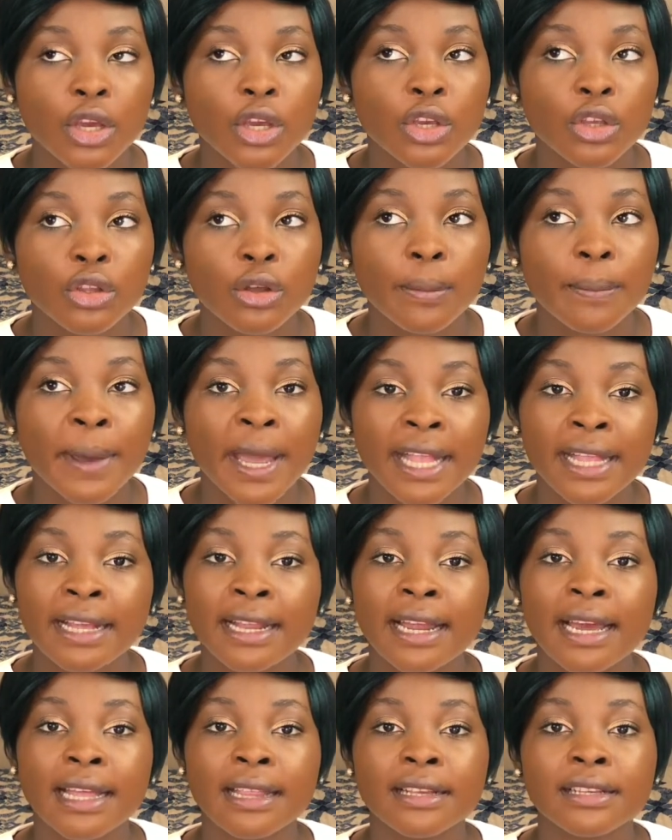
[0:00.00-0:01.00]
You know,
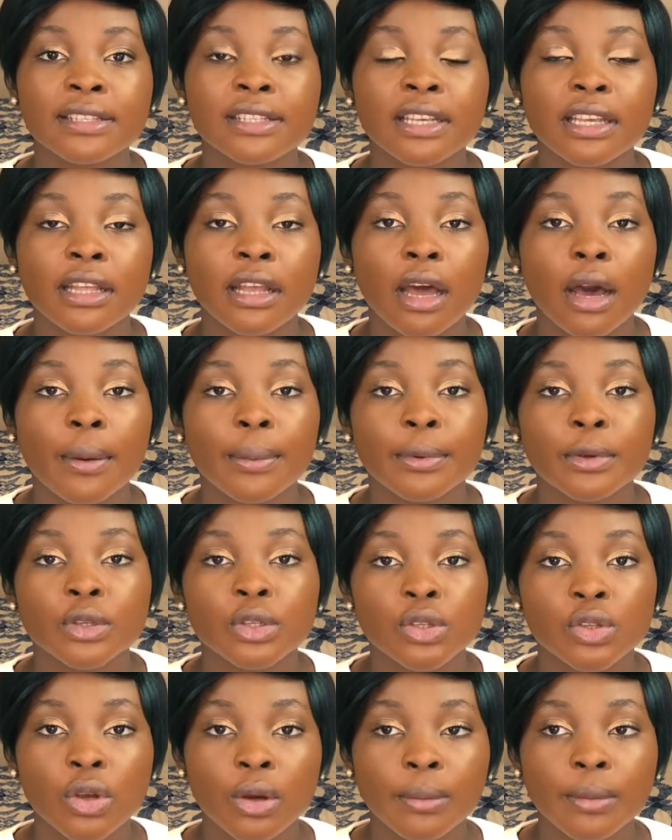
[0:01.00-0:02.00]
panty liners can help you
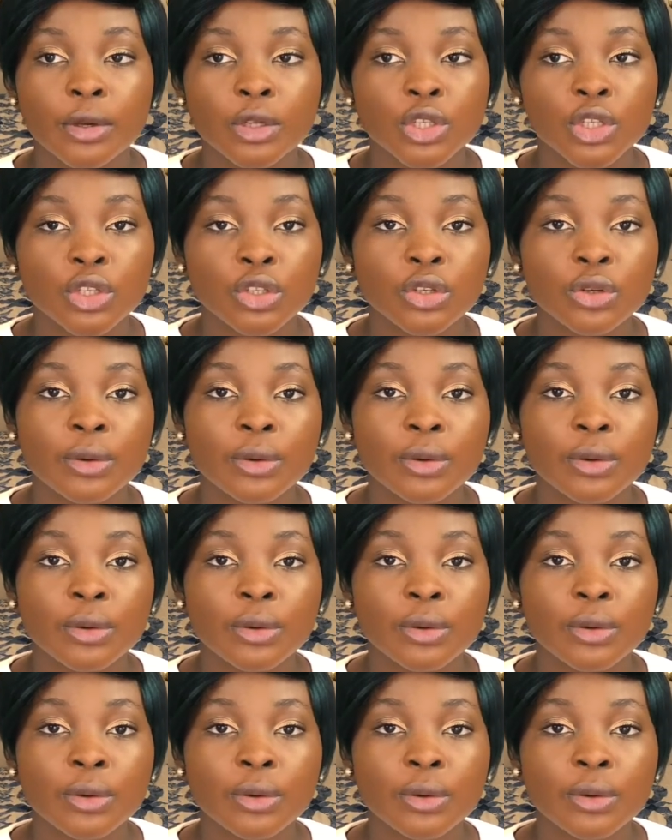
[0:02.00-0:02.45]
so much